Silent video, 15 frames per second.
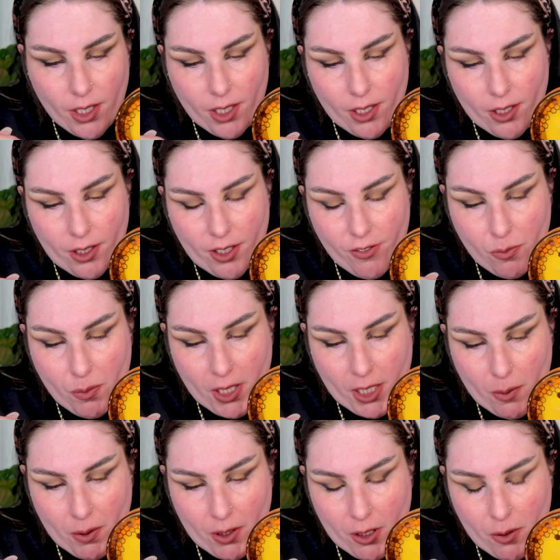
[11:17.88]
And I'll even pick up
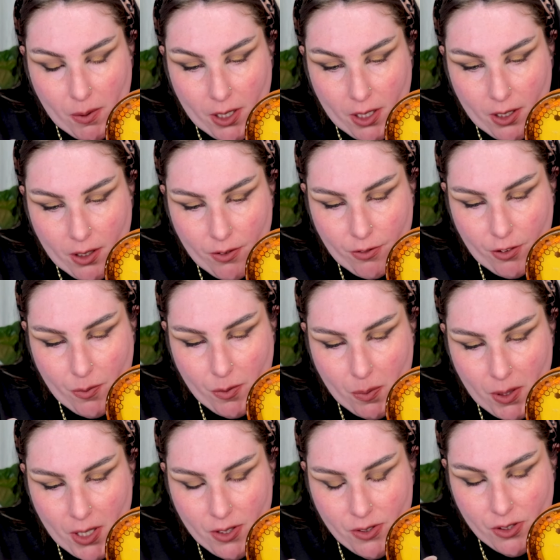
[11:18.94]
a little bit from the
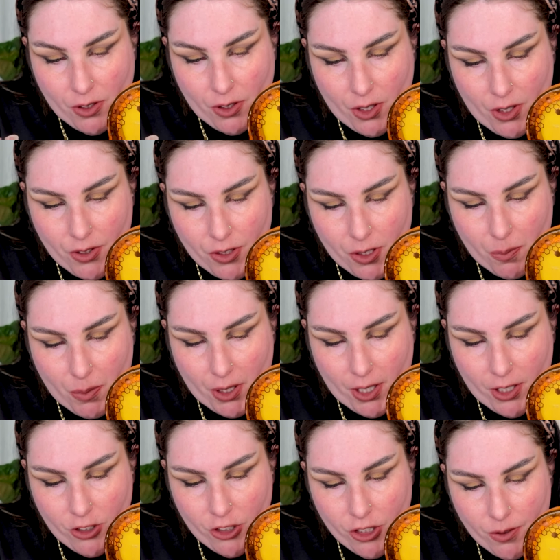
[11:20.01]
pencil onto the
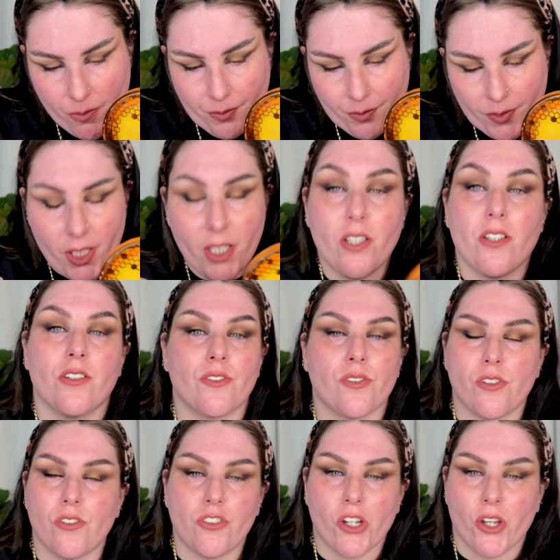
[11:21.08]
brush. You can do this
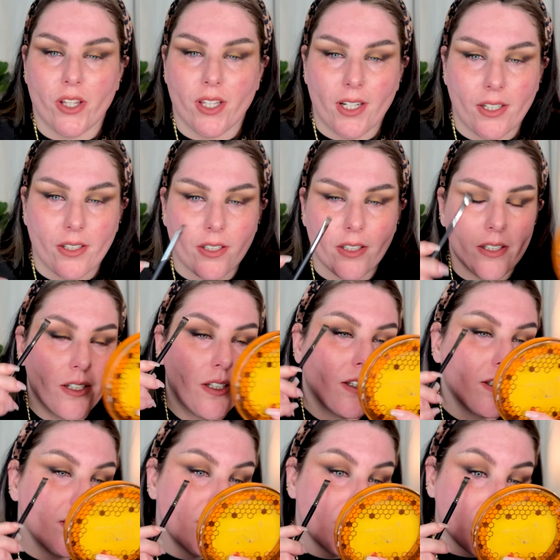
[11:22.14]
with gel liner
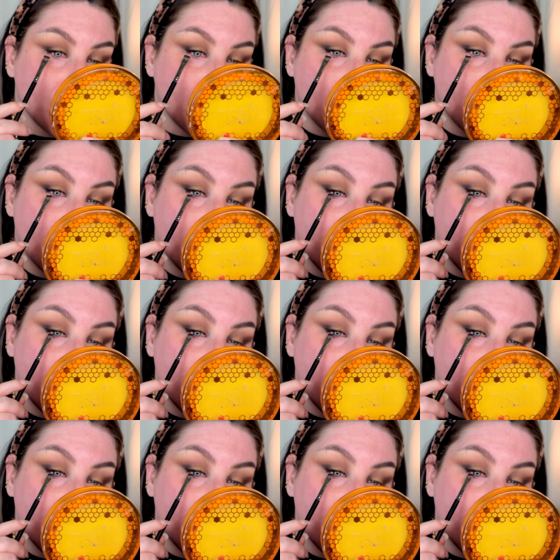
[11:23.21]
too.